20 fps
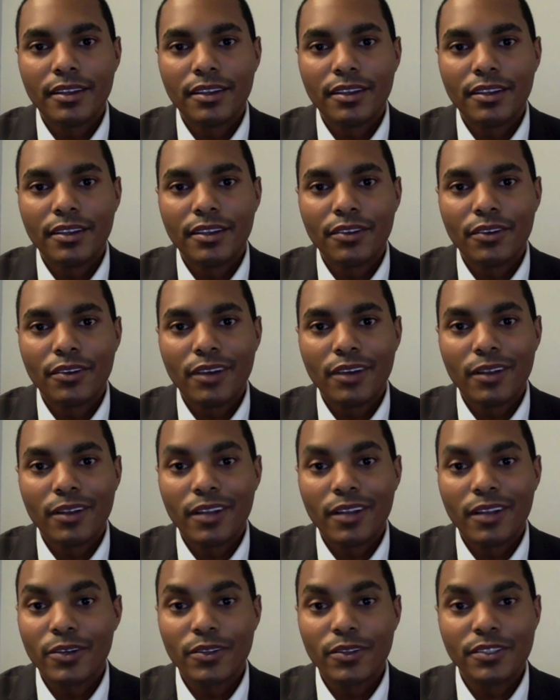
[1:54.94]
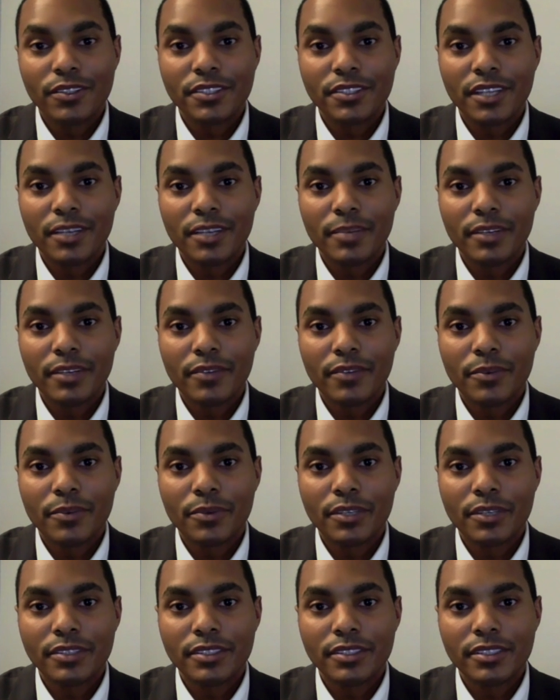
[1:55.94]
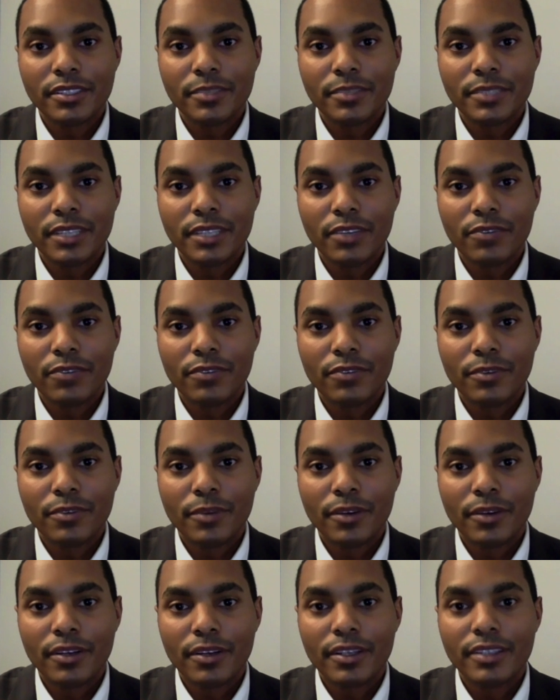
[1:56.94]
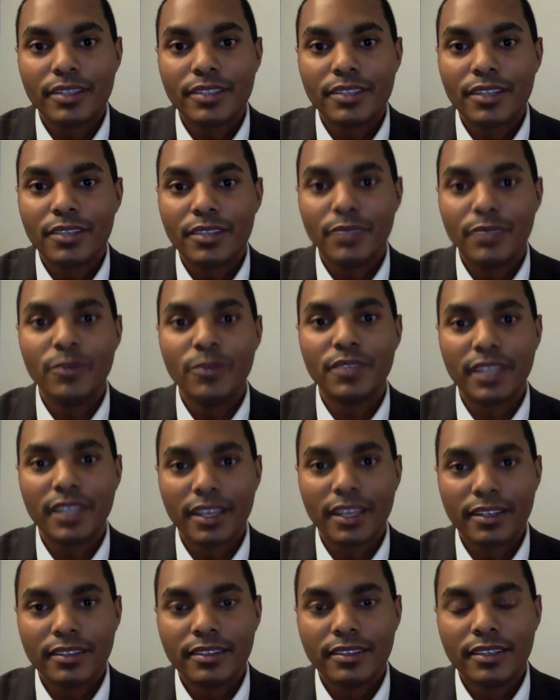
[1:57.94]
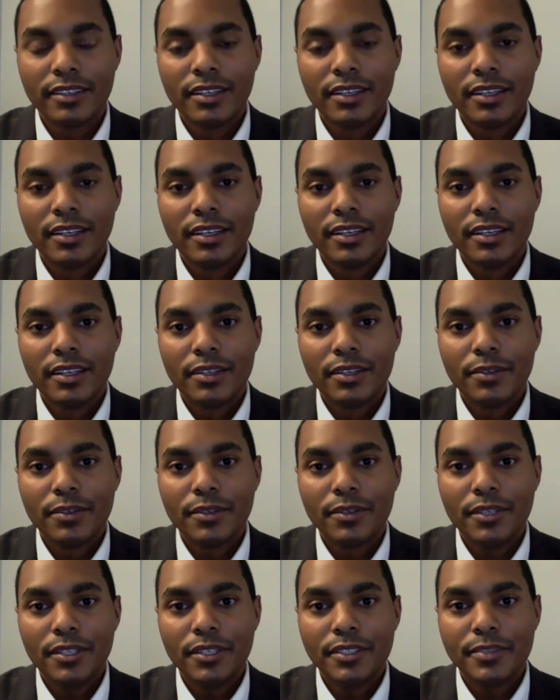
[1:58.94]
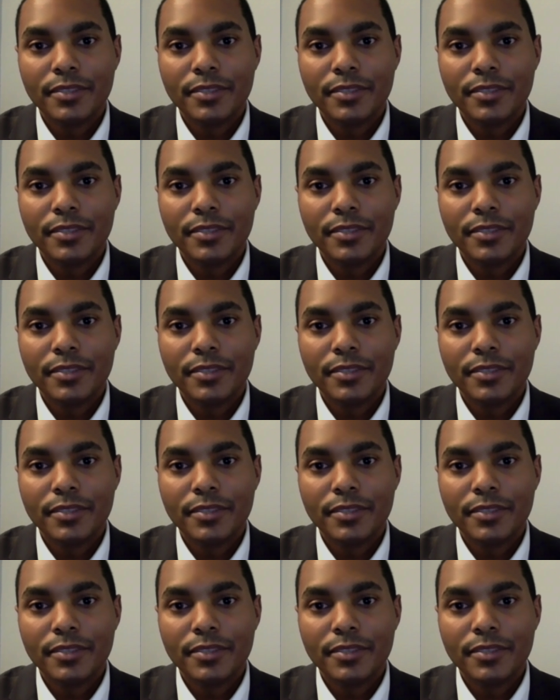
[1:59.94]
you know, I'll echo the sentiment of the president himself America is on the move again. You know, he's